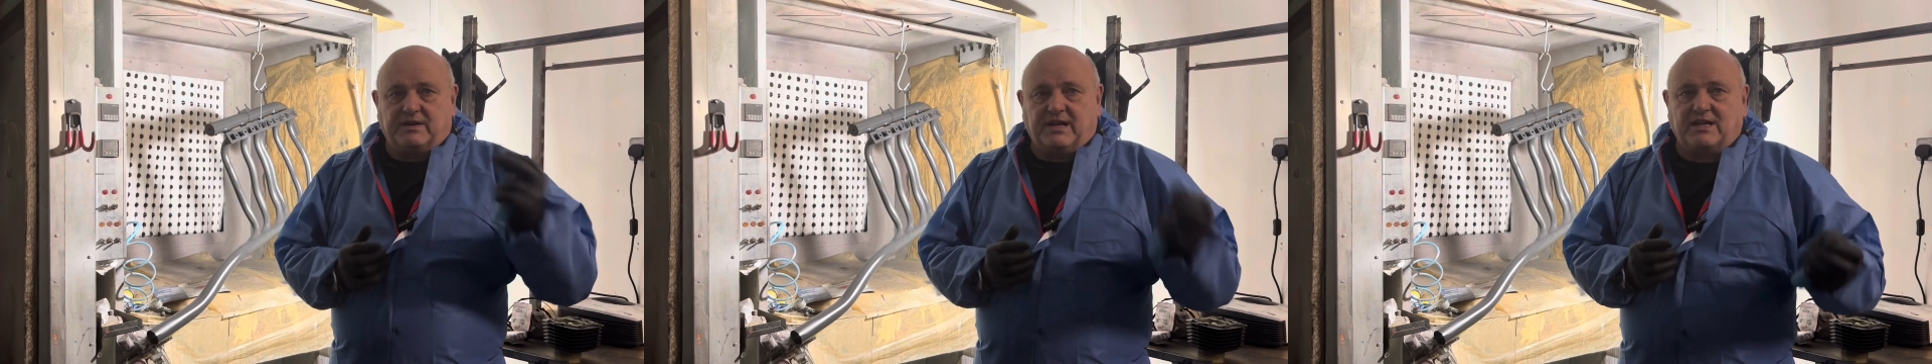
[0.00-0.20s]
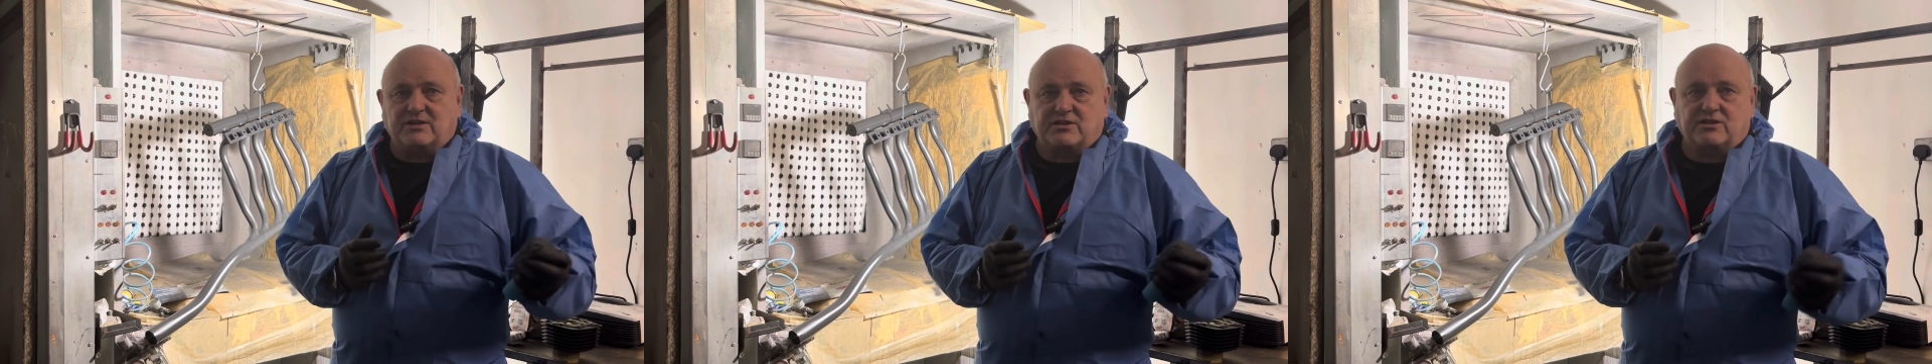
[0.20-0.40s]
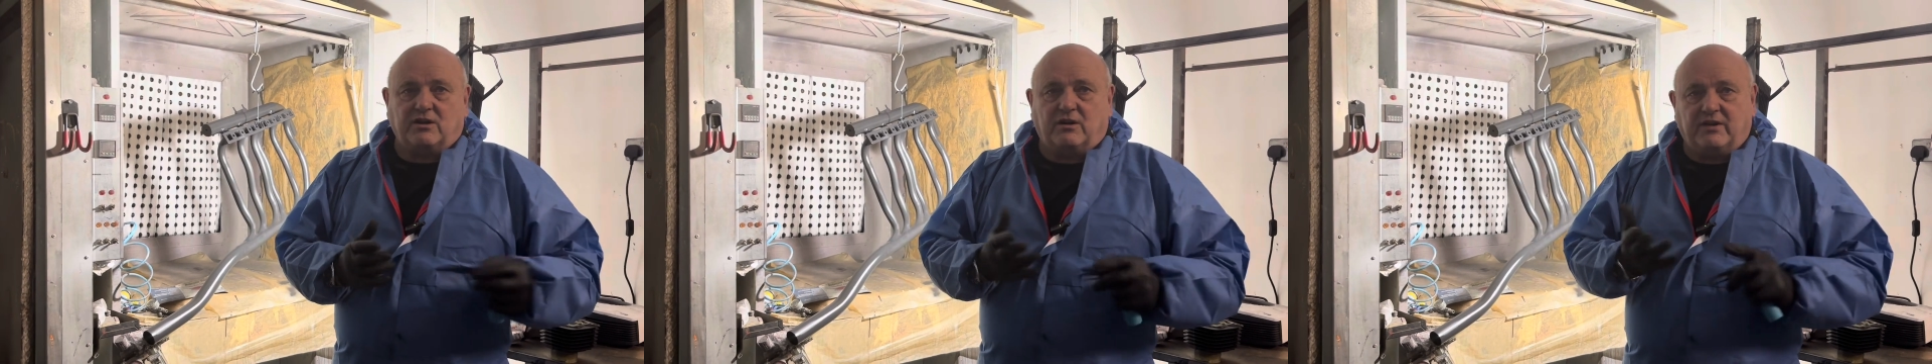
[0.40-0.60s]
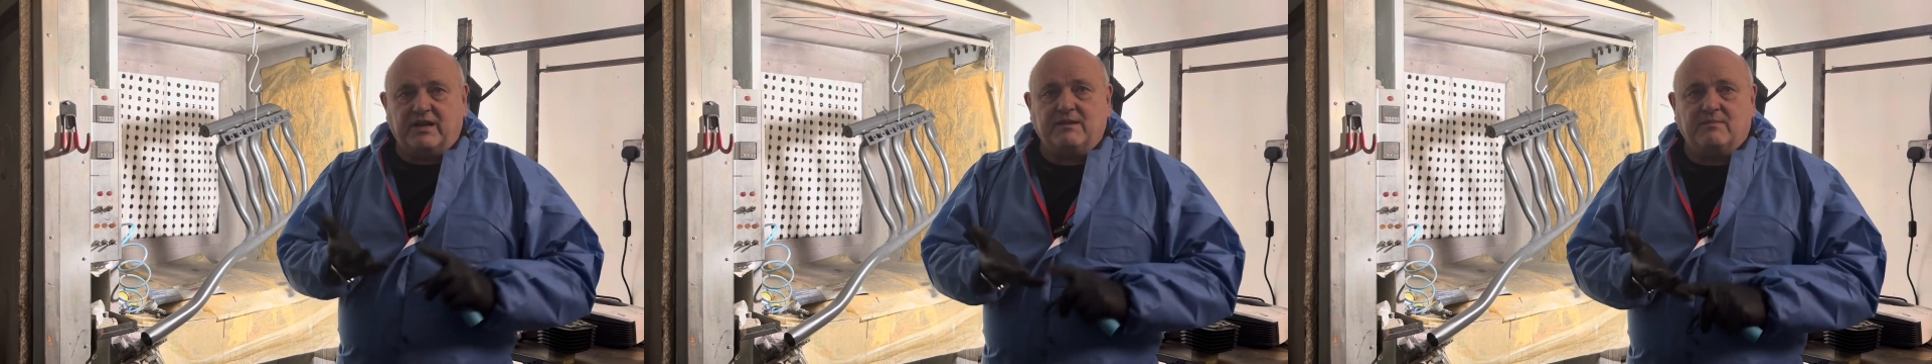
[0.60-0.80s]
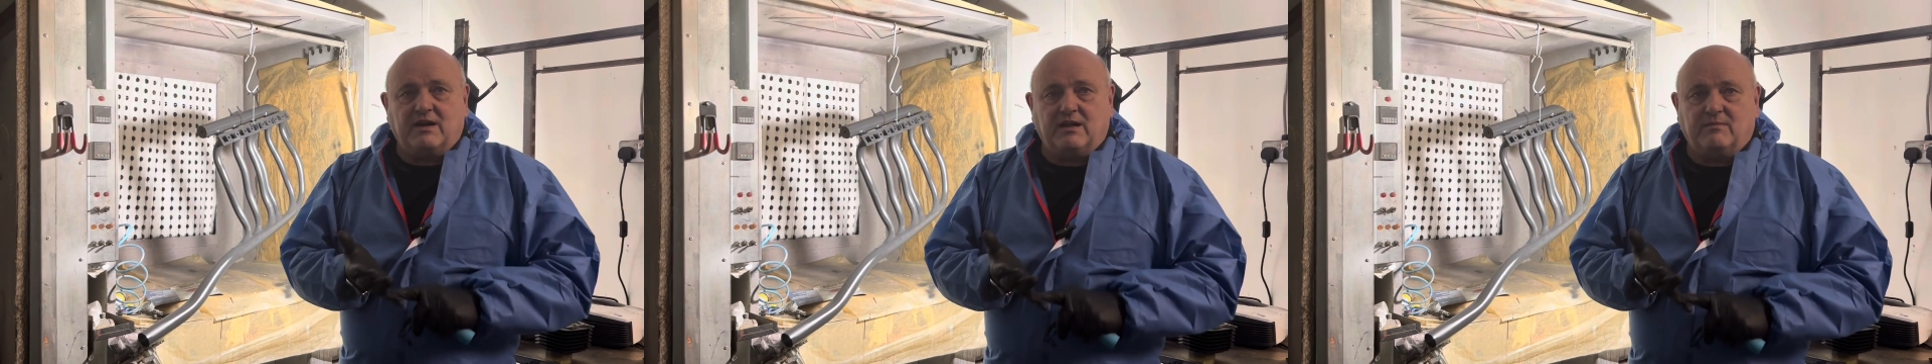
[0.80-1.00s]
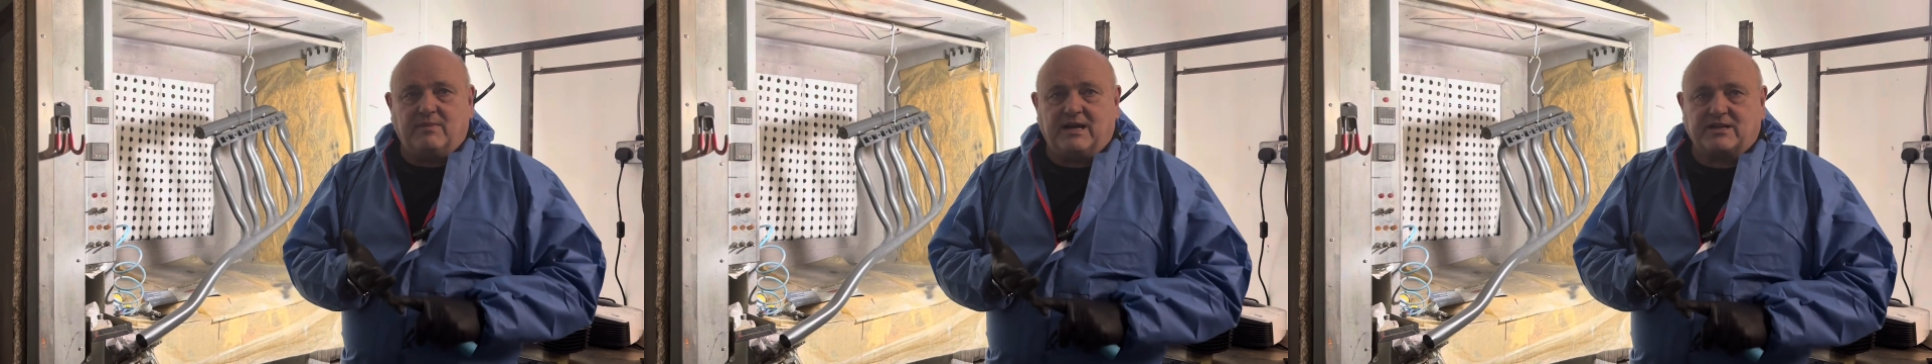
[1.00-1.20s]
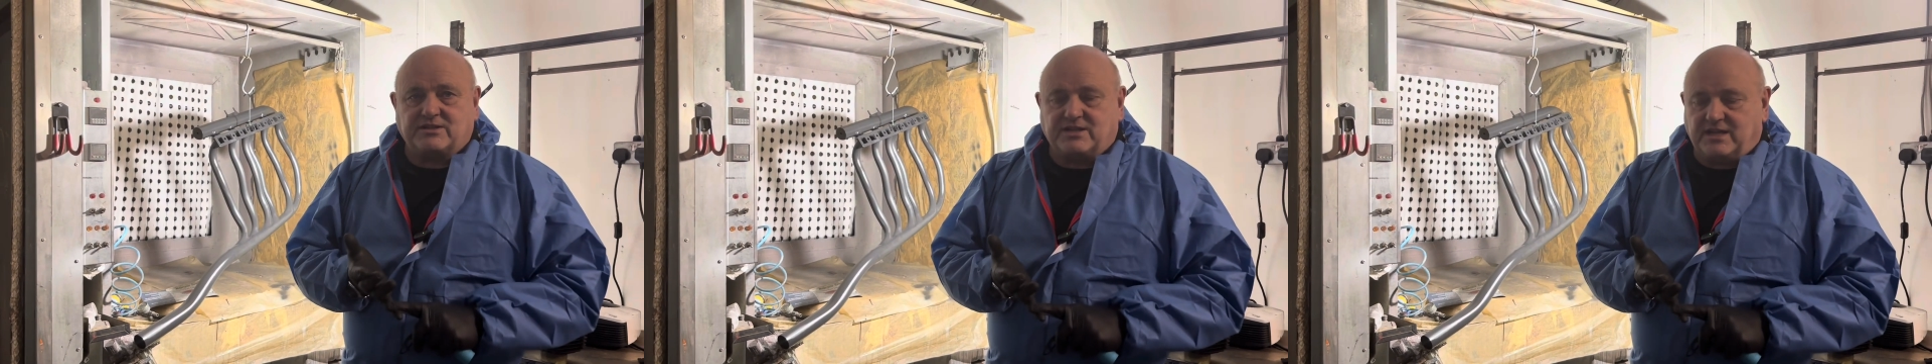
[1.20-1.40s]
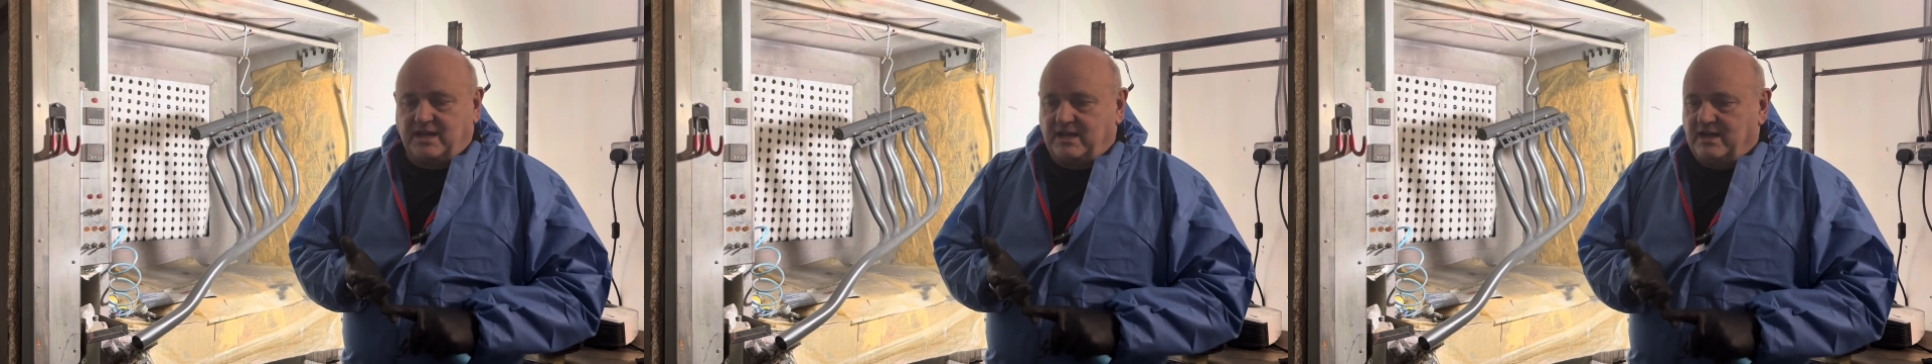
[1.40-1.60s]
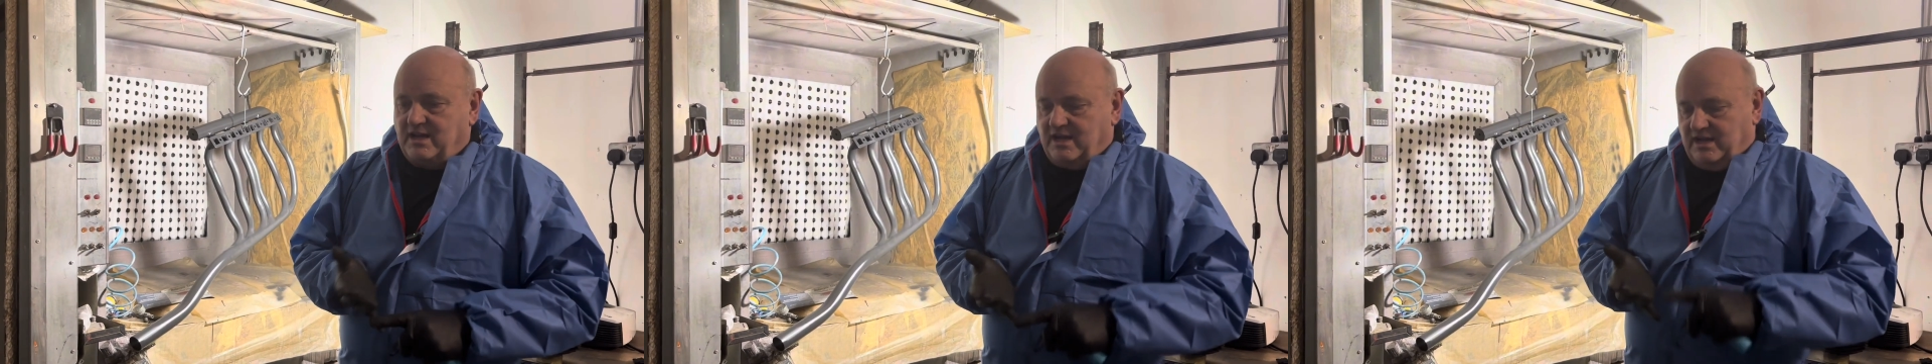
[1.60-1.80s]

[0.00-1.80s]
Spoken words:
and answer, or email back to you.